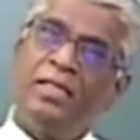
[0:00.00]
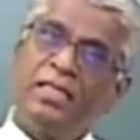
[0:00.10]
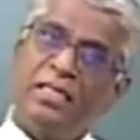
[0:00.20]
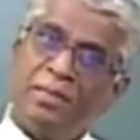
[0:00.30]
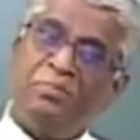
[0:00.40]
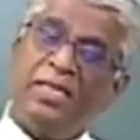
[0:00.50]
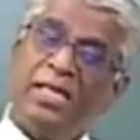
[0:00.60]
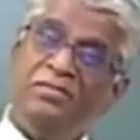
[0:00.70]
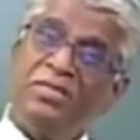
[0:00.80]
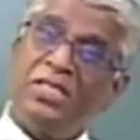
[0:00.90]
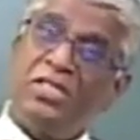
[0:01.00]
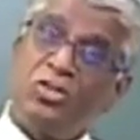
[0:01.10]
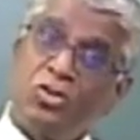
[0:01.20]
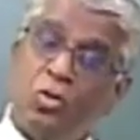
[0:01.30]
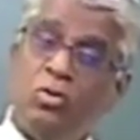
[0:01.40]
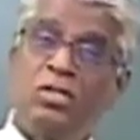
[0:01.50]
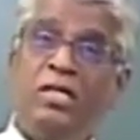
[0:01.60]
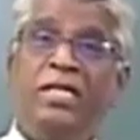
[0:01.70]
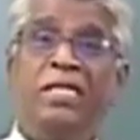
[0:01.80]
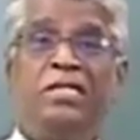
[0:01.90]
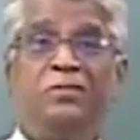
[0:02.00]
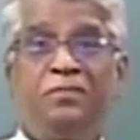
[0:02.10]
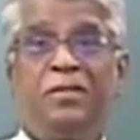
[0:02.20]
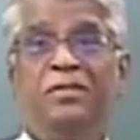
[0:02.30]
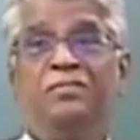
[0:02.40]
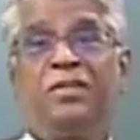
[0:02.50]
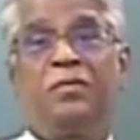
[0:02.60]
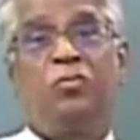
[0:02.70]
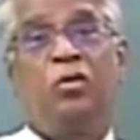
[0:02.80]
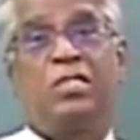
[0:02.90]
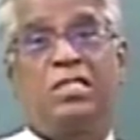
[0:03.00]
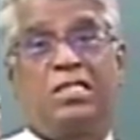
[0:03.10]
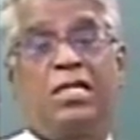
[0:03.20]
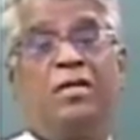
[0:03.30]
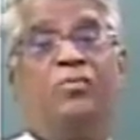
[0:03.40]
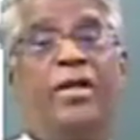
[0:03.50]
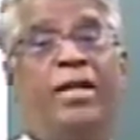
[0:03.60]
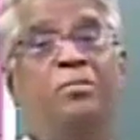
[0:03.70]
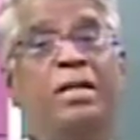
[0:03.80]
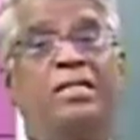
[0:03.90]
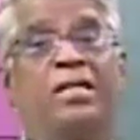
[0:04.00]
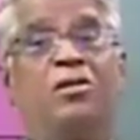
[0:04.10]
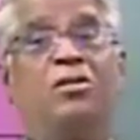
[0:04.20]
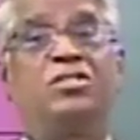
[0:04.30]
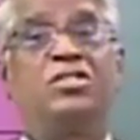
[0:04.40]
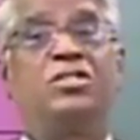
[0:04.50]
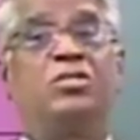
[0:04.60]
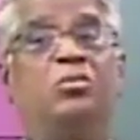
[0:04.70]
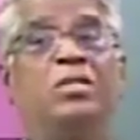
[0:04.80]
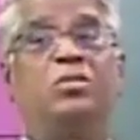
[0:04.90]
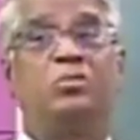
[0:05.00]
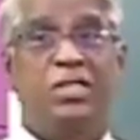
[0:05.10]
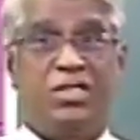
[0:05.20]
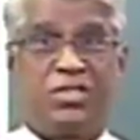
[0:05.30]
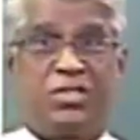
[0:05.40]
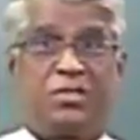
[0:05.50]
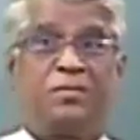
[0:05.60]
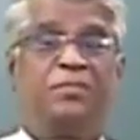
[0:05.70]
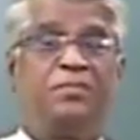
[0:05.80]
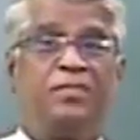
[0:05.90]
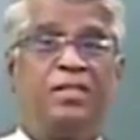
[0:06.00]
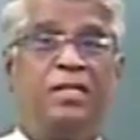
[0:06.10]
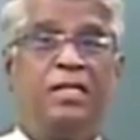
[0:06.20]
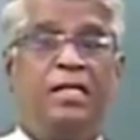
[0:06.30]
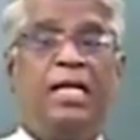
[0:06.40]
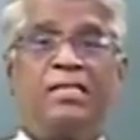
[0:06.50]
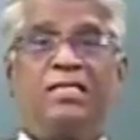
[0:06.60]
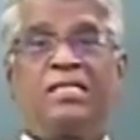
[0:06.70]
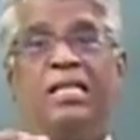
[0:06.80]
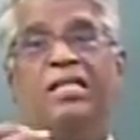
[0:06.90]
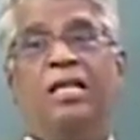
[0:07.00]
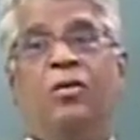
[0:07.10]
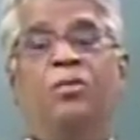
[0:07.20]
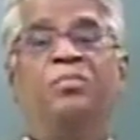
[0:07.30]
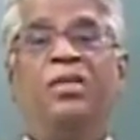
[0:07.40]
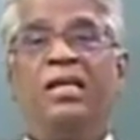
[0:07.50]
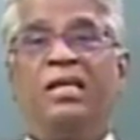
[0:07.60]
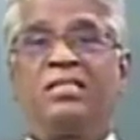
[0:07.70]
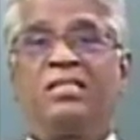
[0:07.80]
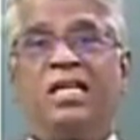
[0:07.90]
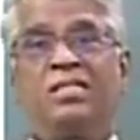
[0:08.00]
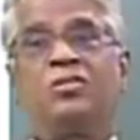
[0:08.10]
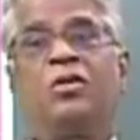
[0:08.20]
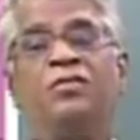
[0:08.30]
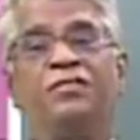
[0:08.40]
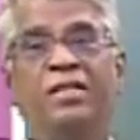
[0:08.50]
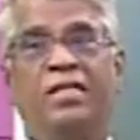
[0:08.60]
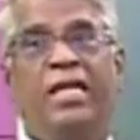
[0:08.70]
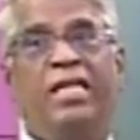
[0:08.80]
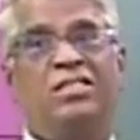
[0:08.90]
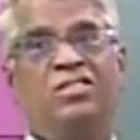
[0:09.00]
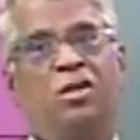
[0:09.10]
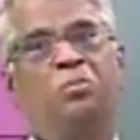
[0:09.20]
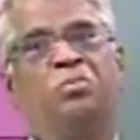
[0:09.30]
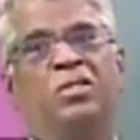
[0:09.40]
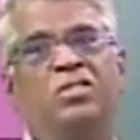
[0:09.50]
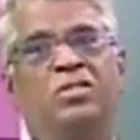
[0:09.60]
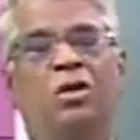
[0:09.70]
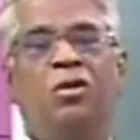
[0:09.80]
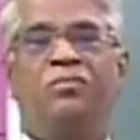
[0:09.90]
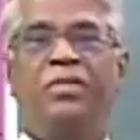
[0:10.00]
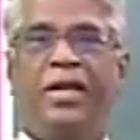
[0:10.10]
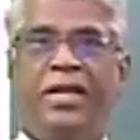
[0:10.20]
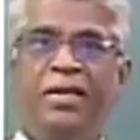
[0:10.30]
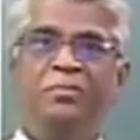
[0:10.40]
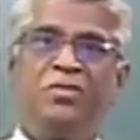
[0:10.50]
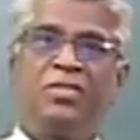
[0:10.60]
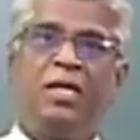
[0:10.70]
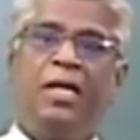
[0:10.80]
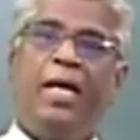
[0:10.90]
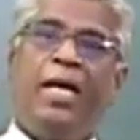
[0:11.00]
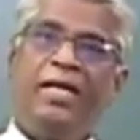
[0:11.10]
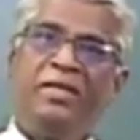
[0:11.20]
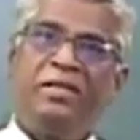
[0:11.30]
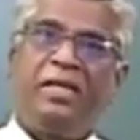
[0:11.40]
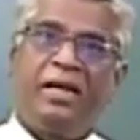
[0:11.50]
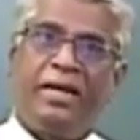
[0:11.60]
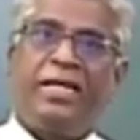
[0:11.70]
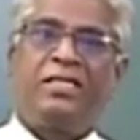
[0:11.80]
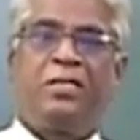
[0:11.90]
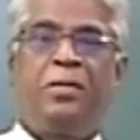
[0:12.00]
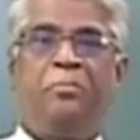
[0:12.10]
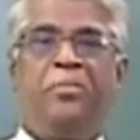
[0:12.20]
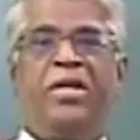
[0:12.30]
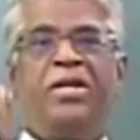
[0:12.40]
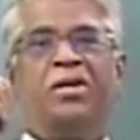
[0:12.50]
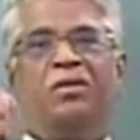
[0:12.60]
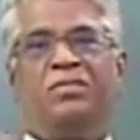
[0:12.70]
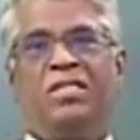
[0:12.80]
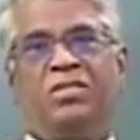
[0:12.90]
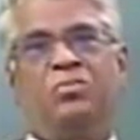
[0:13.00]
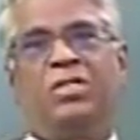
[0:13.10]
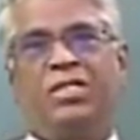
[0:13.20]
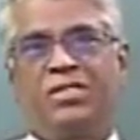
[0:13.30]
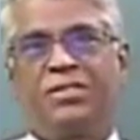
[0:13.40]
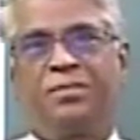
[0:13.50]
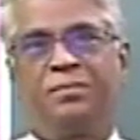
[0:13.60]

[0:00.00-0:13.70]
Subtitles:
something which is totally different from what is conveyed by the constituent words. Let us see now a set of examples of idioms and the correct meaning of these words.